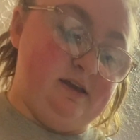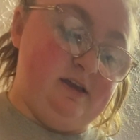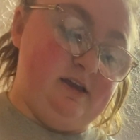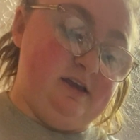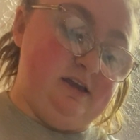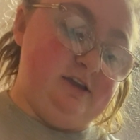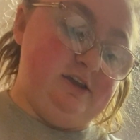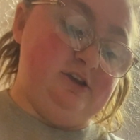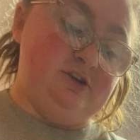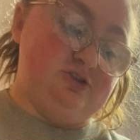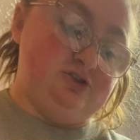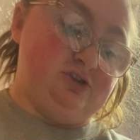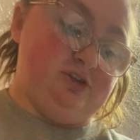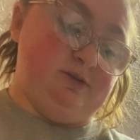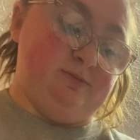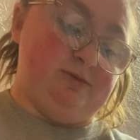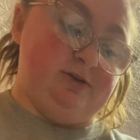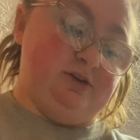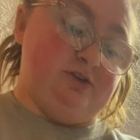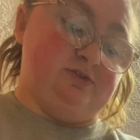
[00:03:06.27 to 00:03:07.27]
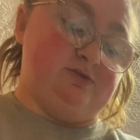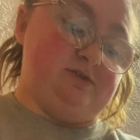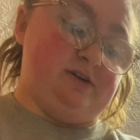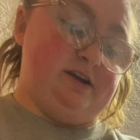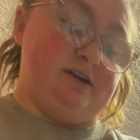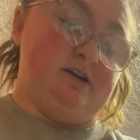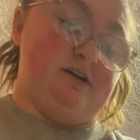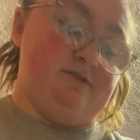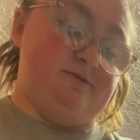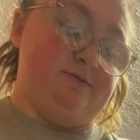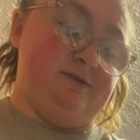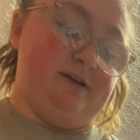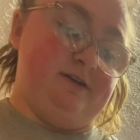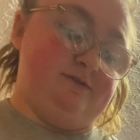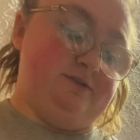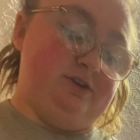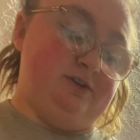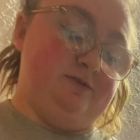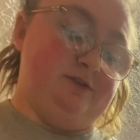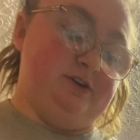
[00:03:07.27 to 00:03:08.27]
It usually peels right off
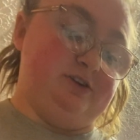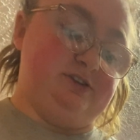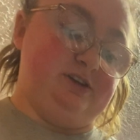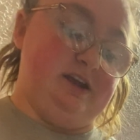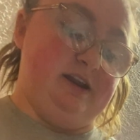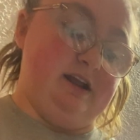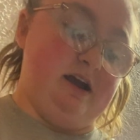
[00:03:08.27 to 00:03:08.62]
after you first get it.